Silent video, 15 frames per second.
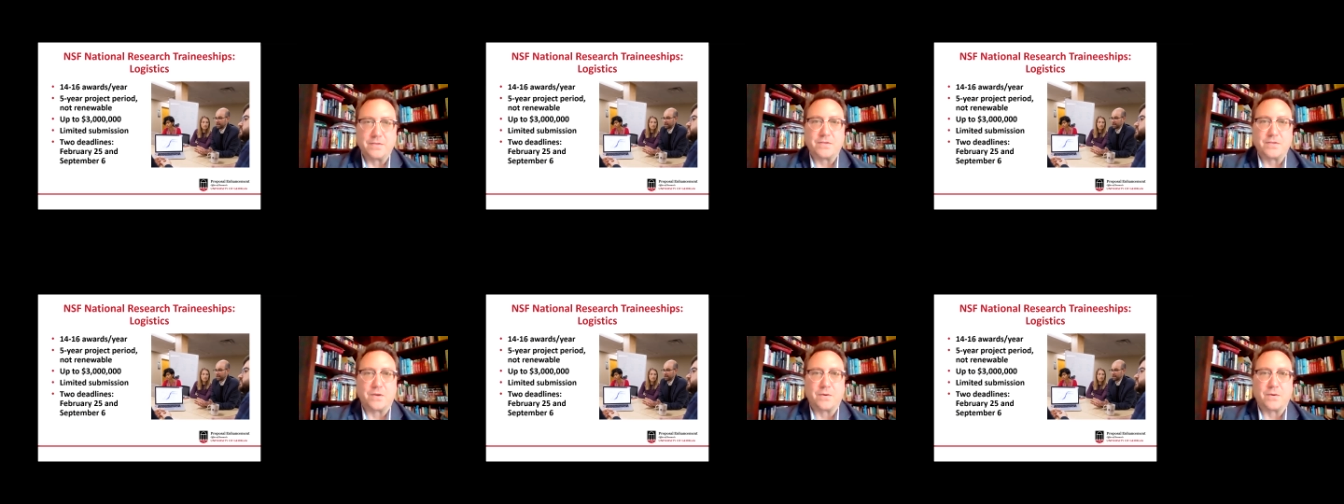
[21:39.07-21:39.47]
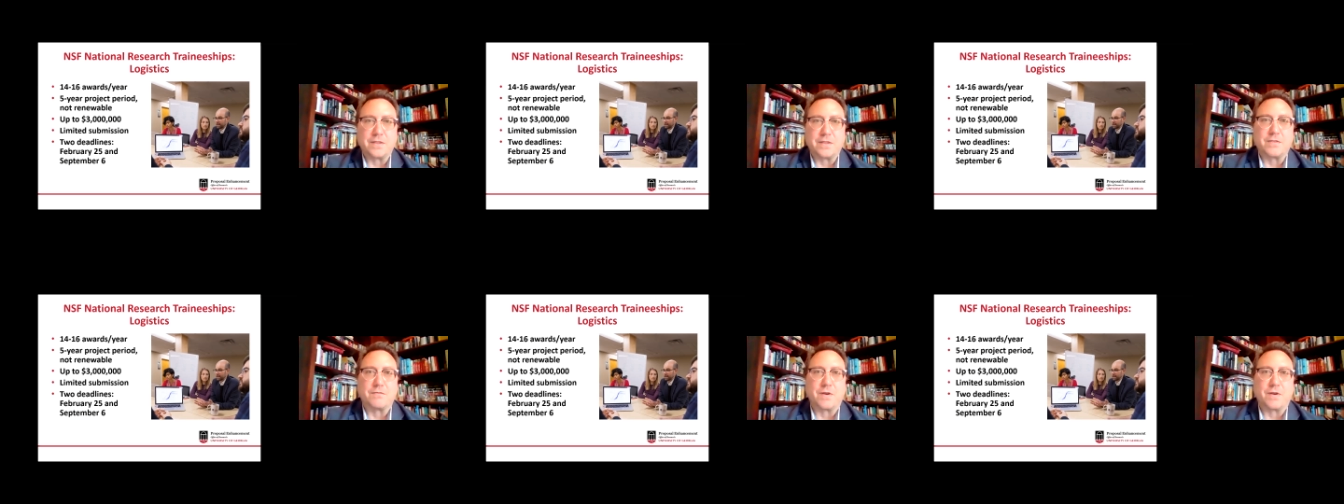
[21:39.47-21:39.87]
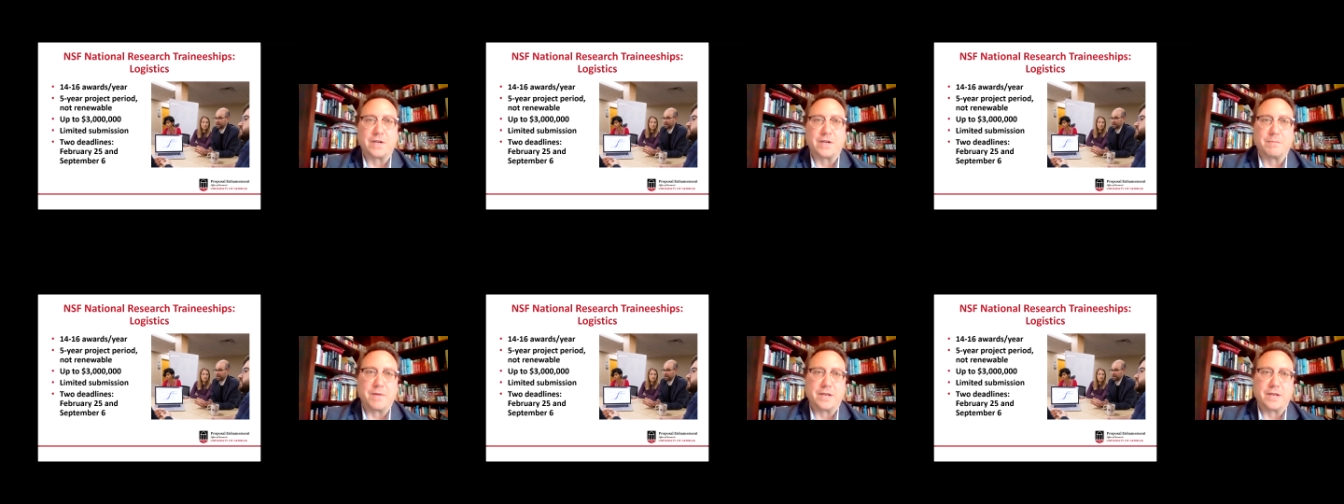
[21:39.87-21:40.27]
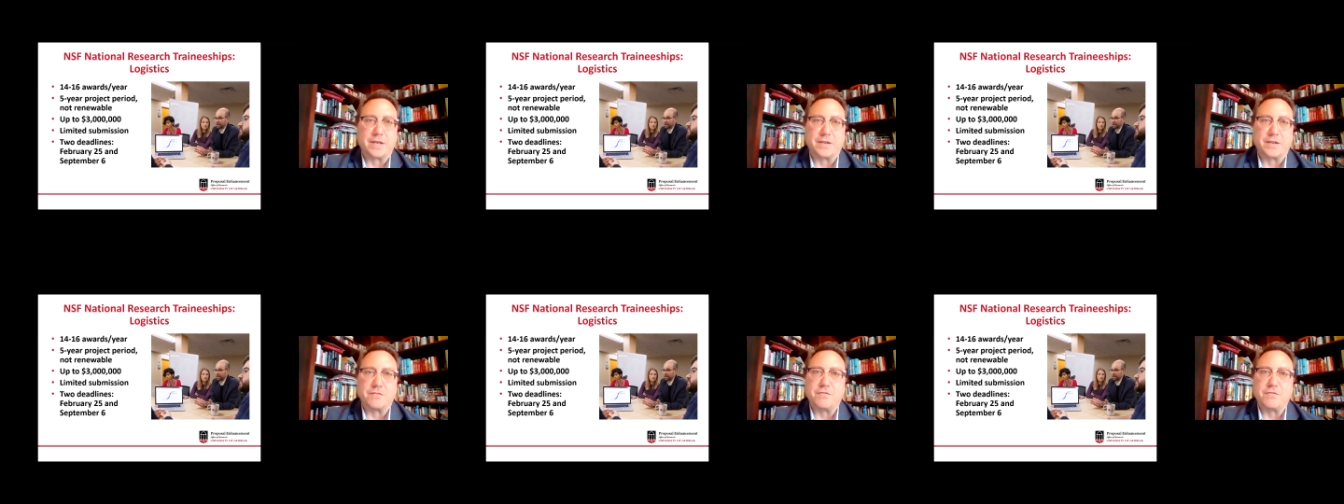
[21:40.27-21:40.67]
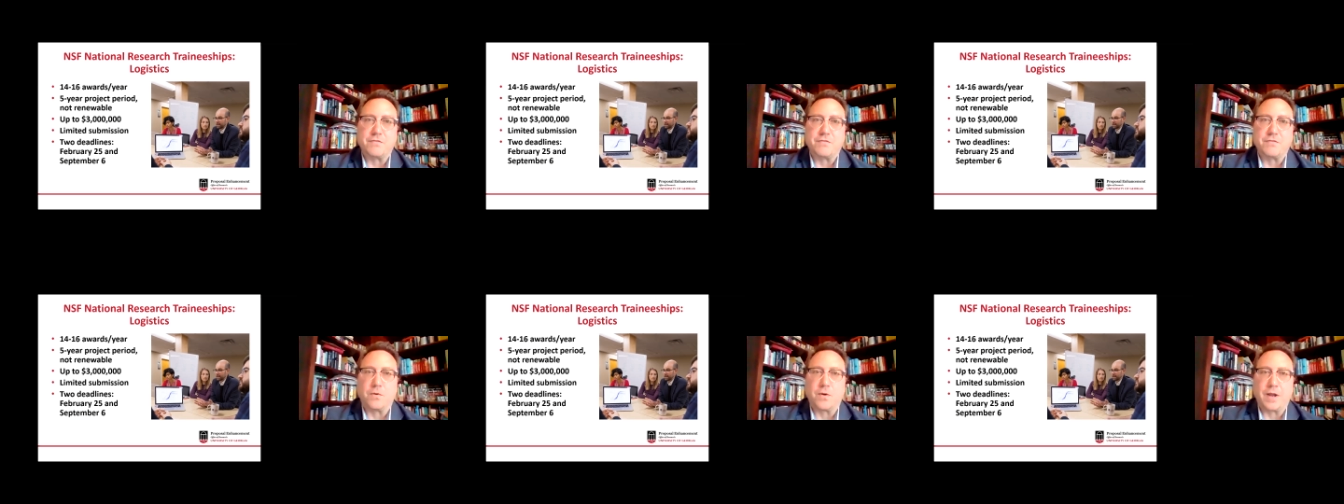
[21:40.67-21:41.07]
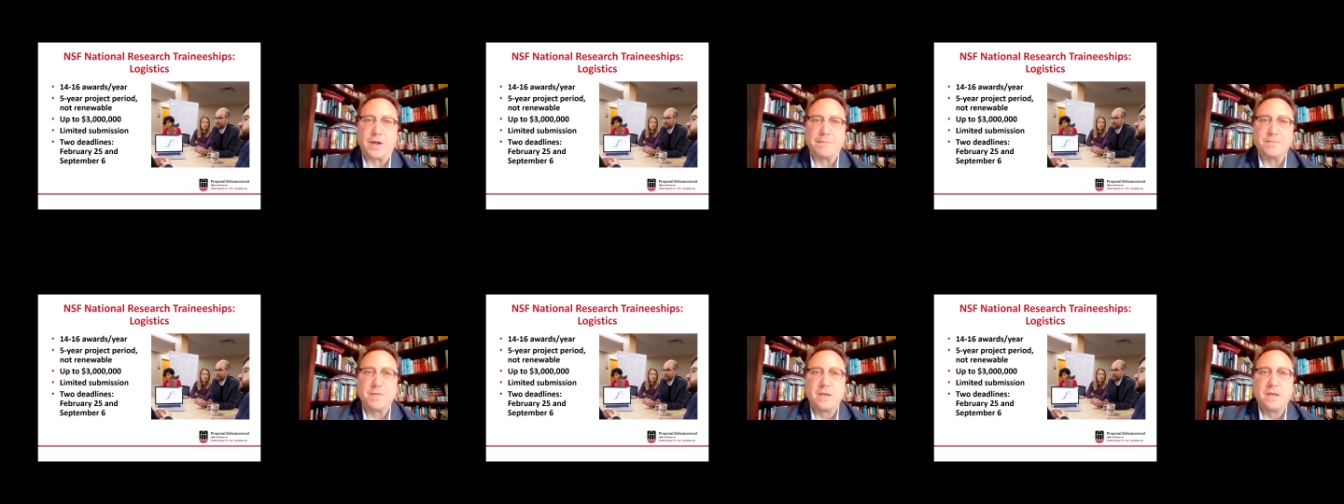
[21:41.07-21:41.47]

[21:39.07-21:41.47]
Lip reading: So it's a very competitive program.